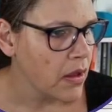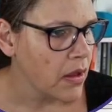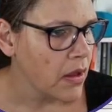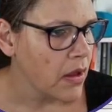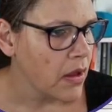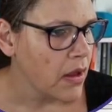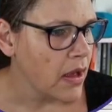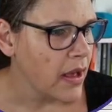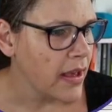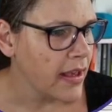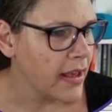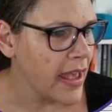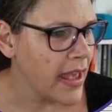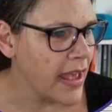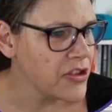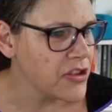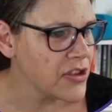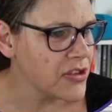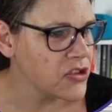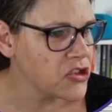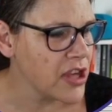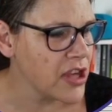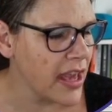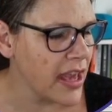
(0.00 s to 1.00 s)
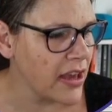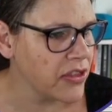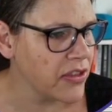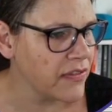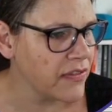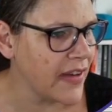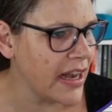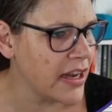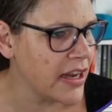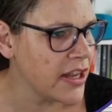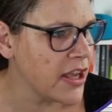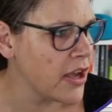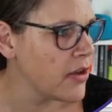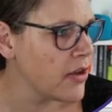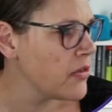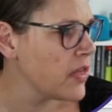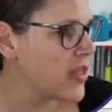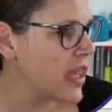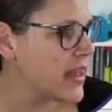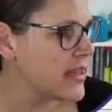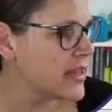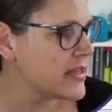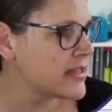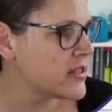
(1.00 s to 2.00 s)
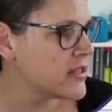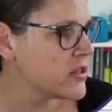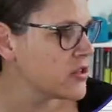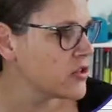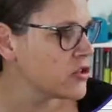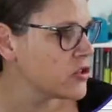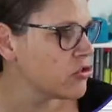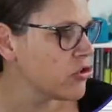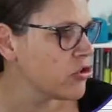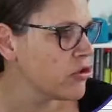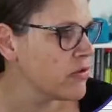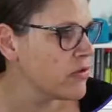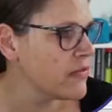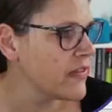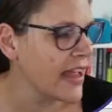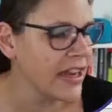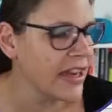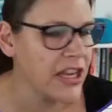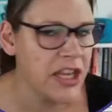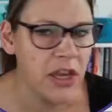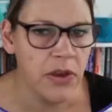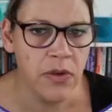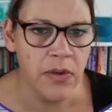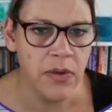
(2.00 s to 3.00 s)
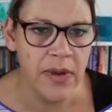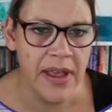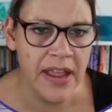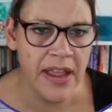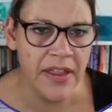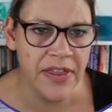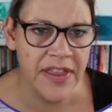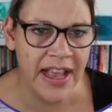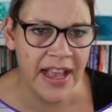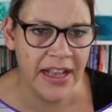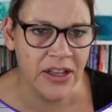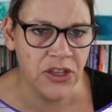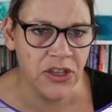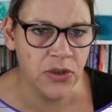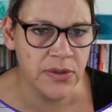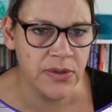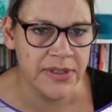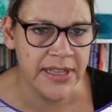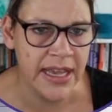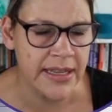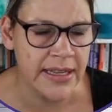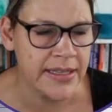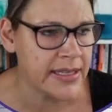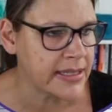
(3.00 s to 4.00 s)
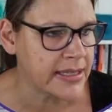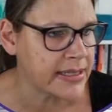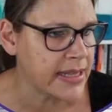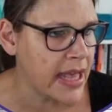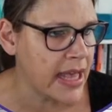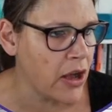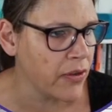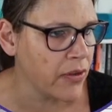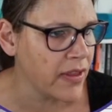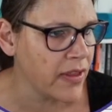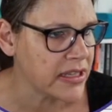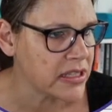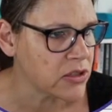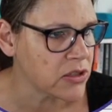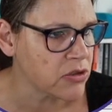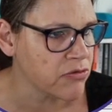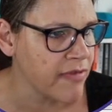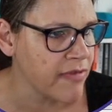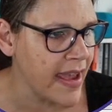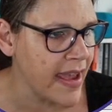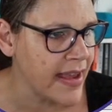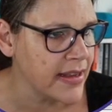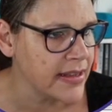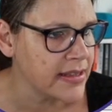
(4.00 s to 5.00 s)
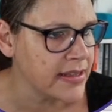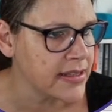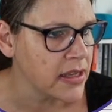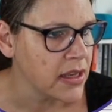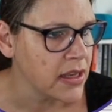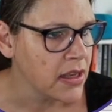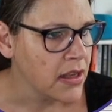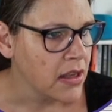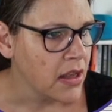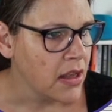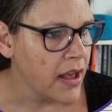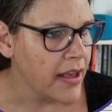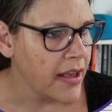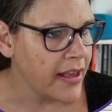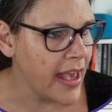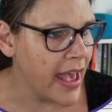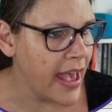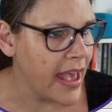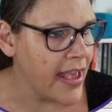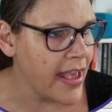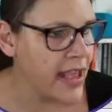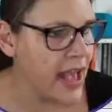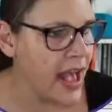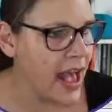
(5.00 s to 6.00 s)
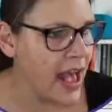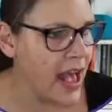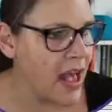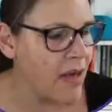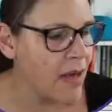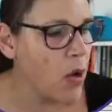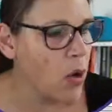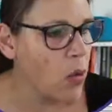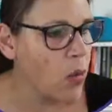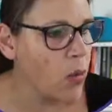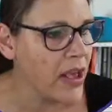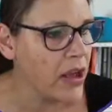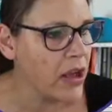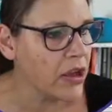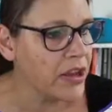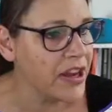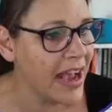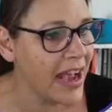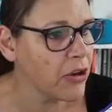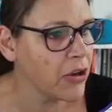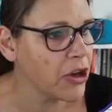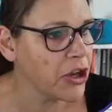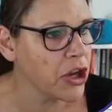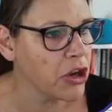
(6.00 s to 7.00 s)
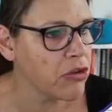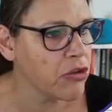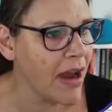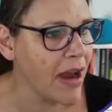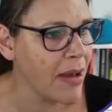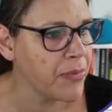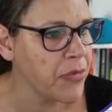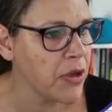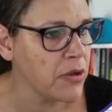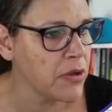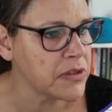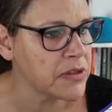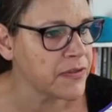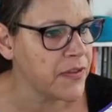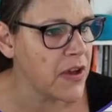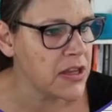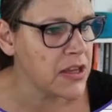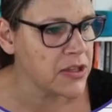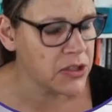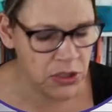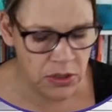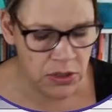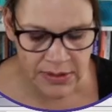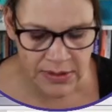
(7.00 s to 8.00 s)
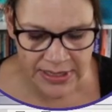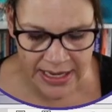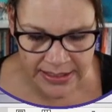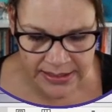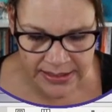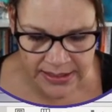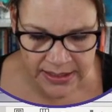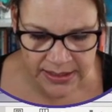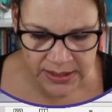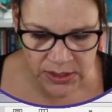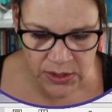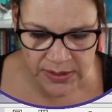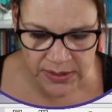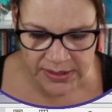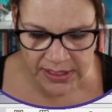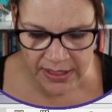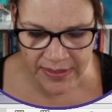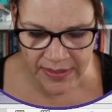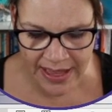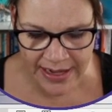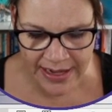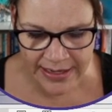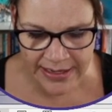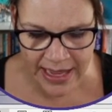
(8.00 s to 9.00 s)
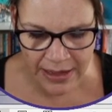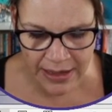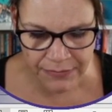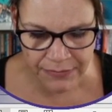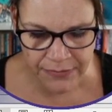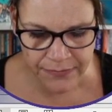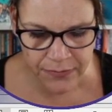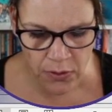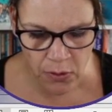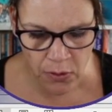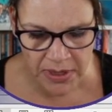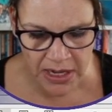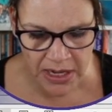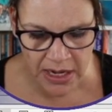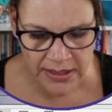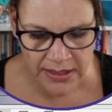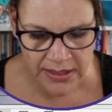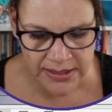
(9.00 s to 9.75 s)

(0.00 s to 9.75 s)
Okay, just check the value. That is the true value in the actual data cell. That's great. Okay, we are now going to grab those first 2 letters using that left formula.